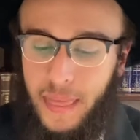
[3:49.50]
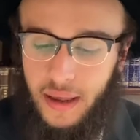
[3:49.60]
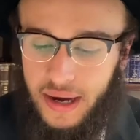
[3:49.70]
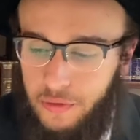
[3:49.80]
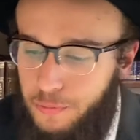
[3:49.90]

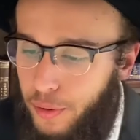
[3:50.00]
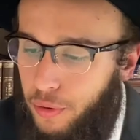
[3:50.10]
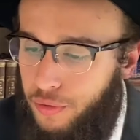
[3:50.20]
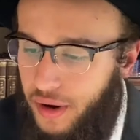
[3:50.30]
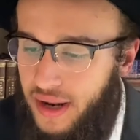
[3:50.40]
HaKadosh Baruch Hu
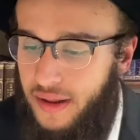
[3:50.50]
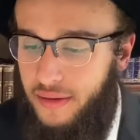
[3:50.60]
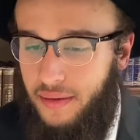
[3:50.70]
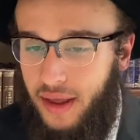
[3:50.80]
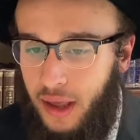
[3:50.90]
created
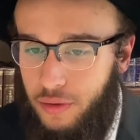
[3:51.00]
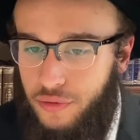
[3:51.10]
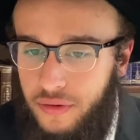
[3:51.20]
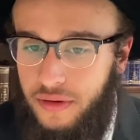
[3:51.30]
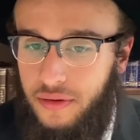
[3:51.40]

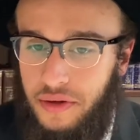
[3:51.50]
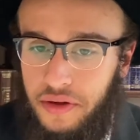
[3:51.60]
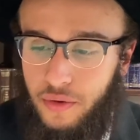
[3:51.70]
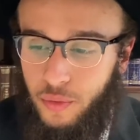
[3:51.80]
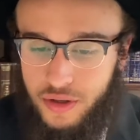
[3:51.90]
angels,
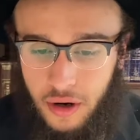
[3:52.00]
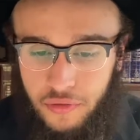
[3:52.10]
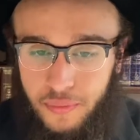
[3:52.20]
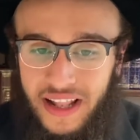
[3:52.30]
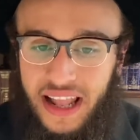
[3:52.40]
which are
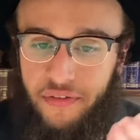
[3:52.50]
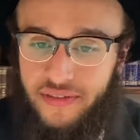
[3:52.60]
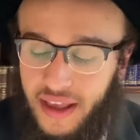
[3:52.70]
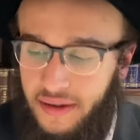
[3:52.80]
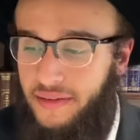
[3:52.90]
from the left
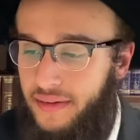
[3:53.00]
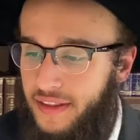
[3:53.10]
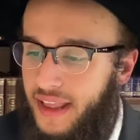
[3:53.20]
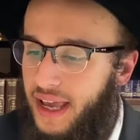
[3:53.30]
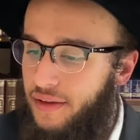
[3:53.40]
side, the
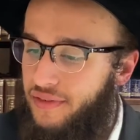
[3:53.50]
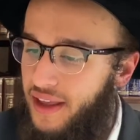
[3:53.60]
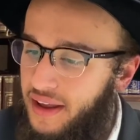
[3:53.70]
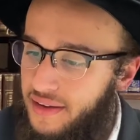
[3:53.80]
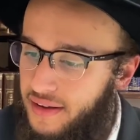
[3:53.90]
negative
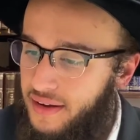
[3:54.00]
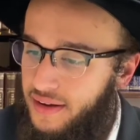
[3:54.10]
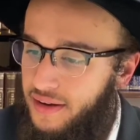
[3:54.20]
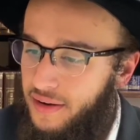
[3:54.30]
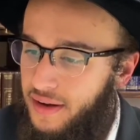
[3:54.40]
side,
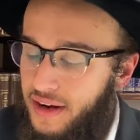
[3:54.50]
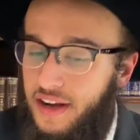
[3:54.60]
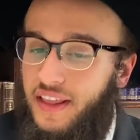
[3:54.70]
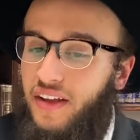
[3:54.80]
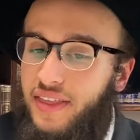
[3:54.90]

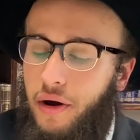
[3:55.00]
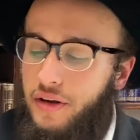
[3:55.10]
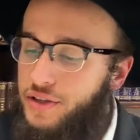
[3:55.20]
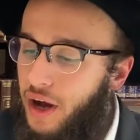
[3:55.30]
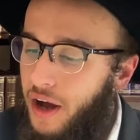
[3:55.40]
that their
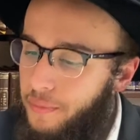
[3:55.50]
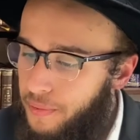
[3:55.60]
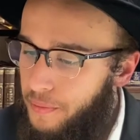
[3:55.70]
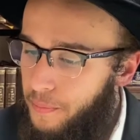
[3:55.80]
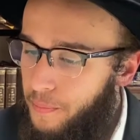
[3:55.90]
job
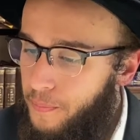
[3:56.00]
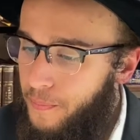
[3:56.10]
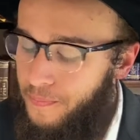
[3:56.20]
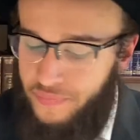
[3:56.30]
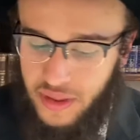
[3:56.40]

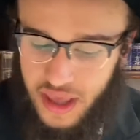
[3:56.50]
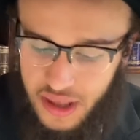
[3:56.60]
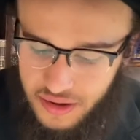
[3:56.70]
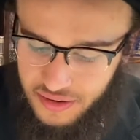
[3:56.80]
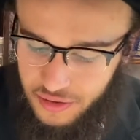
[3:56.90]

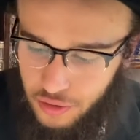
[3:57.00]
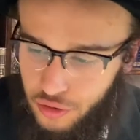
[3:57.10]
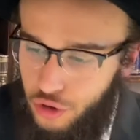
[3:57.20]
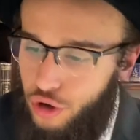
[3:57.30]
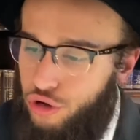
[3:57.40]
is
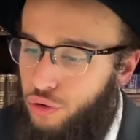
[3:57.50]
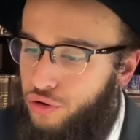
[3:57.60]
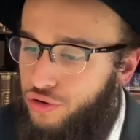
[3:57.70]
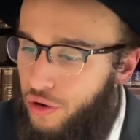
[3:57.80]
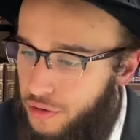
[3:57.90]
to
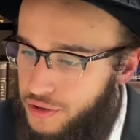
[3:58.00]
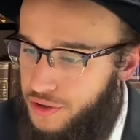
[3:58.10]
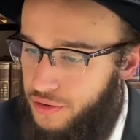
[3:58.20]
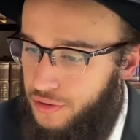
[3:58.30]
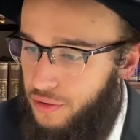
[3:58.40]
search
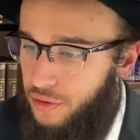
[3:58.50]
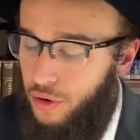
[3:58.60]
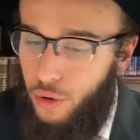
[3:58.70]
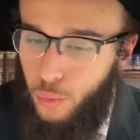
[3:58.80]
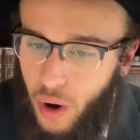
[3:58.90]

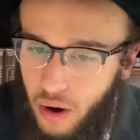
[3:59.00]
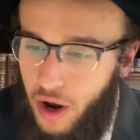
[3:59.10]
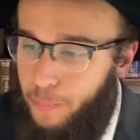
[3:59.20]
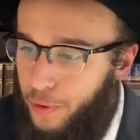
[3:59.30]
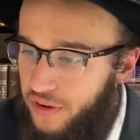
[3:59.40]
where a
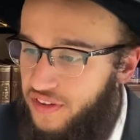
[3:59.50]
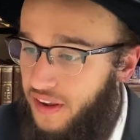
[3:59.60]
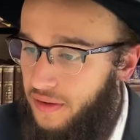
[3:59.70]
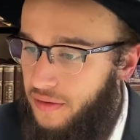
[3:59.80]
person